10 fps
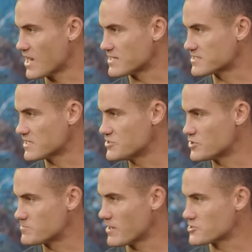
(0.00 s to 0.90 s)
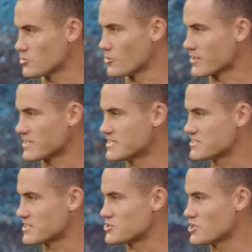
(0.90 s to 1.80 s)
God's going to do a special work and he's
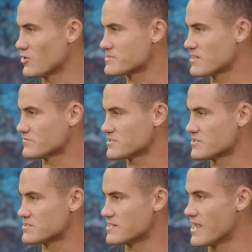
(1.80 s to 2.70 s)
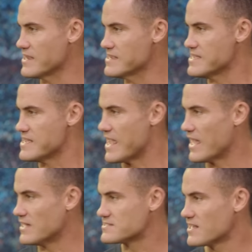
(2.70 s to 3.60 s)
going to show himself to you today.
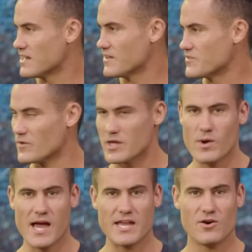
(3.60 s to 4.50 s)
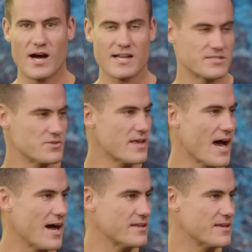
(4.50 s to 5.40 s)
And the only way I know how to do
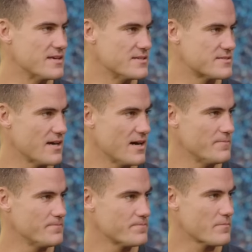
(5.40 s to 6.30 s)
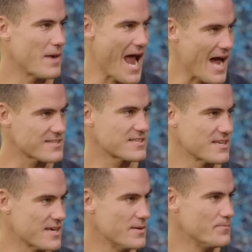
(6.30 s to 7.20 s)
that is by
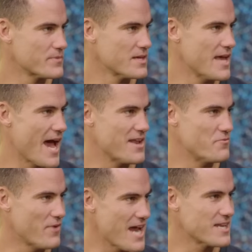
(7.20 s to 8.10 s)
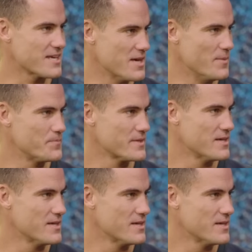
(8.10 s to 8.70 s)
asking him and inviting him.